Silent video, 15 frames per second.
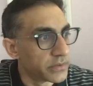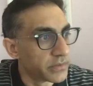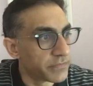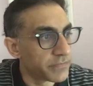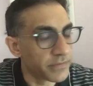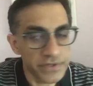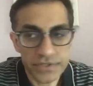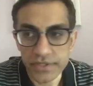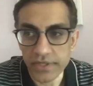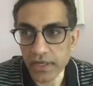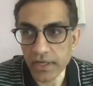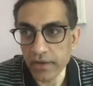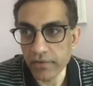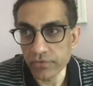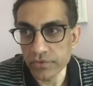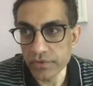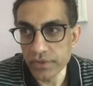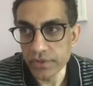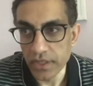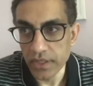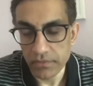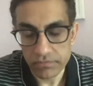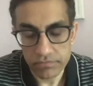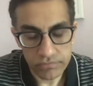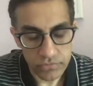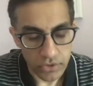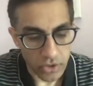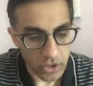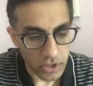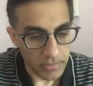first thing I would
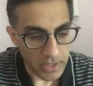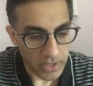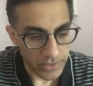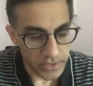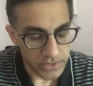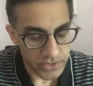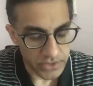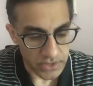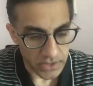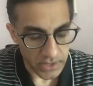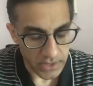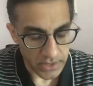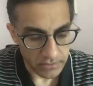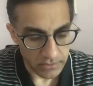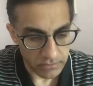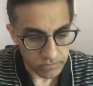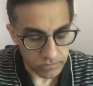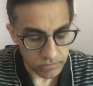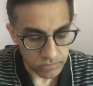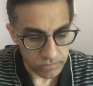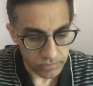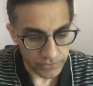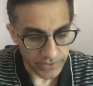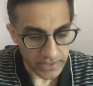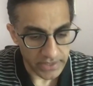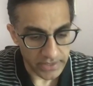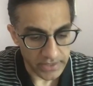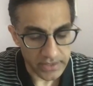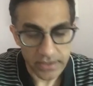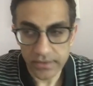talk about is
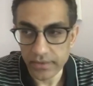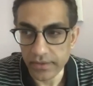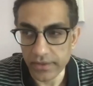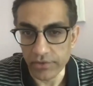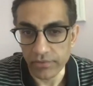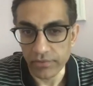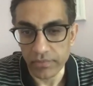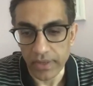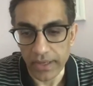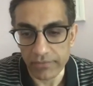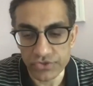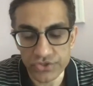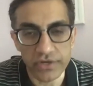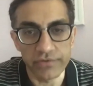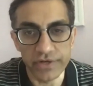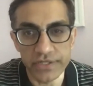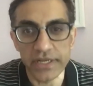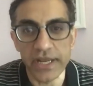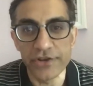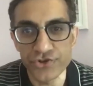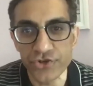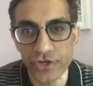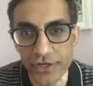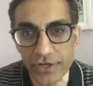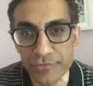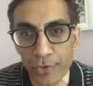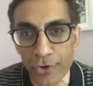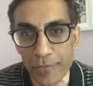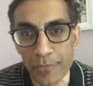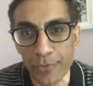really, I would say retention is
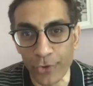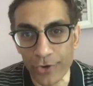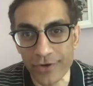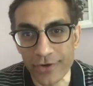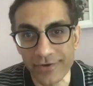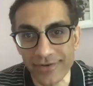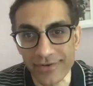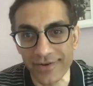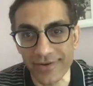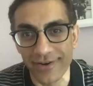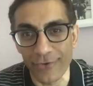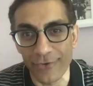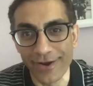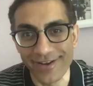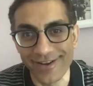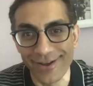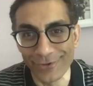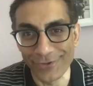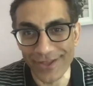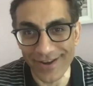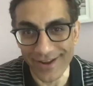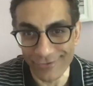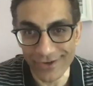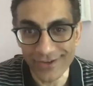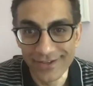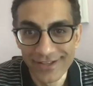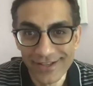more important right now than ever.